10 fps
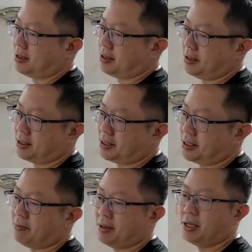
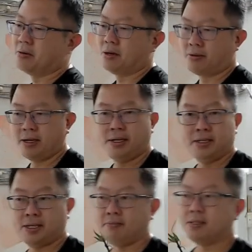same, equal, right?
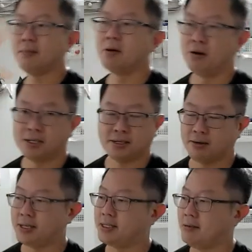Same cost,
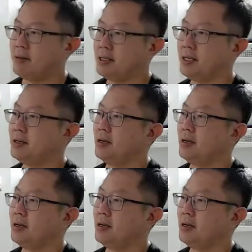right? Same money.